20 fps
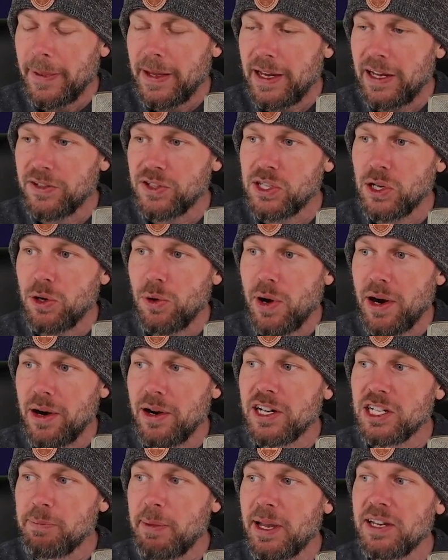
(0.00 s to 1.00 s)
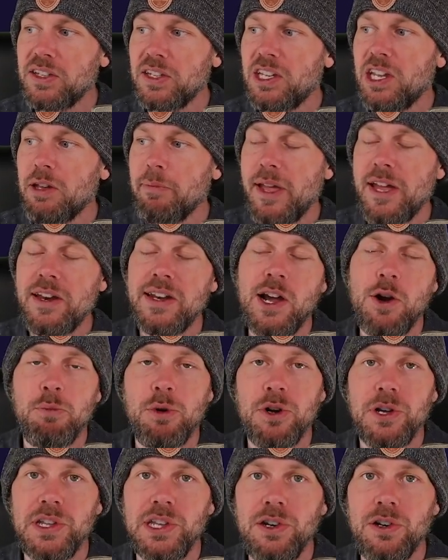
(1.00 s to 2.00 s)
And so our expected command
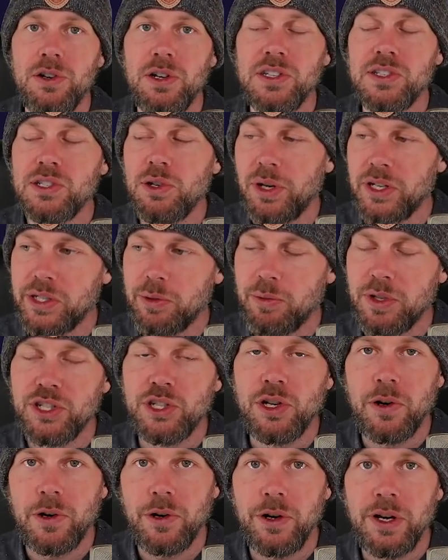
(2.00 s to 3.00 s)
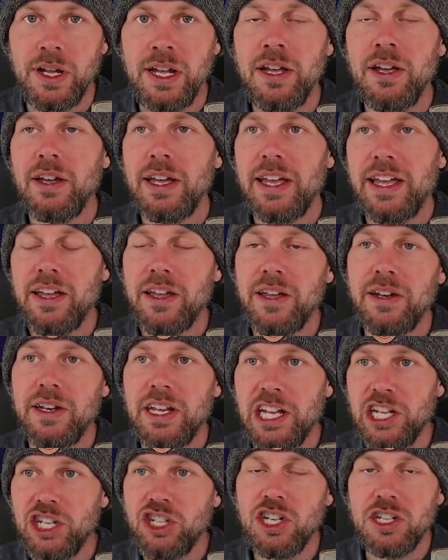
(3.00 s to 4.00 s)
output here is going to return an
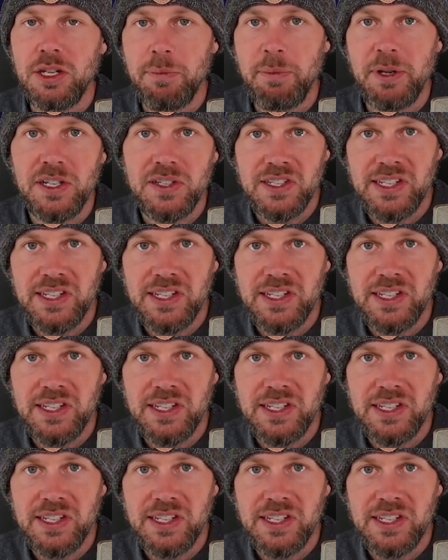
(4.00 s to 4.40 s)
HTTP